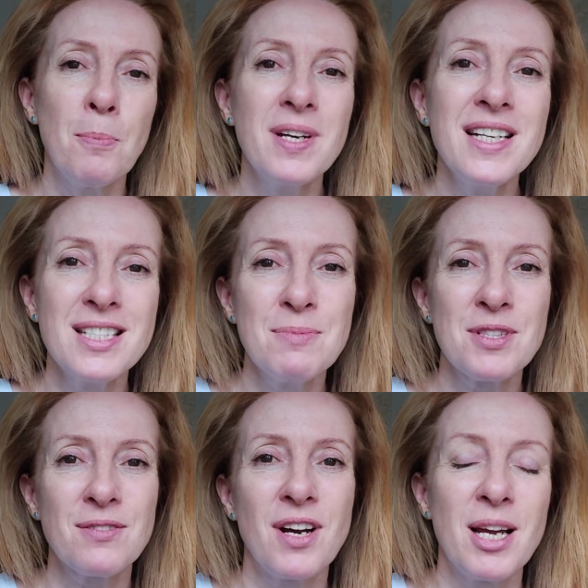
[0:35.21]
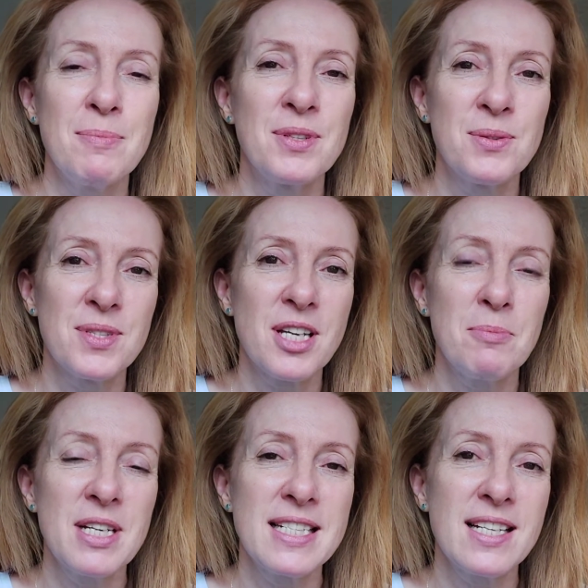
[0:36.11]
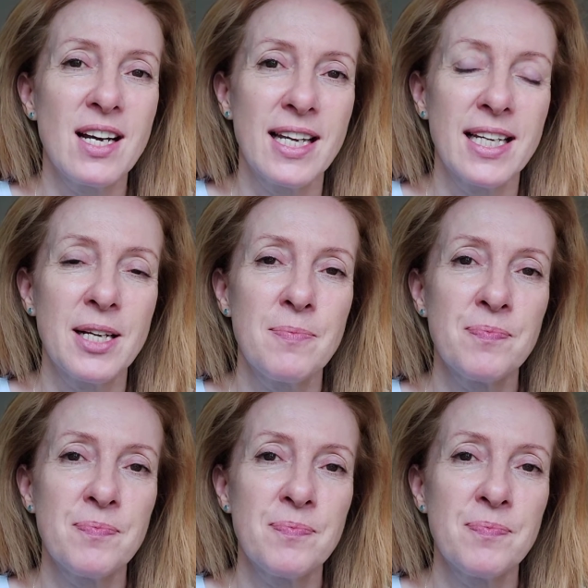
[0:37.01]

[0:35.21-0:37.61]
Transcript: please subscribe and also please like.